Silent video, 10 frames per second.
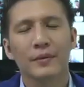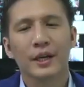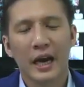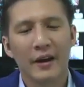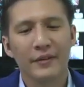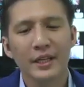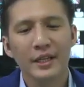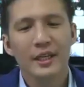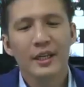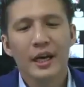I
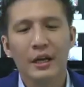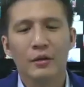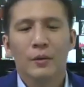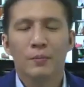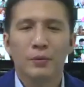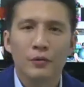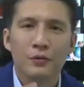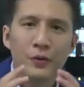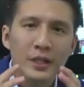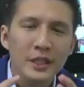mean, a
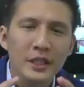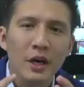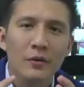prophetic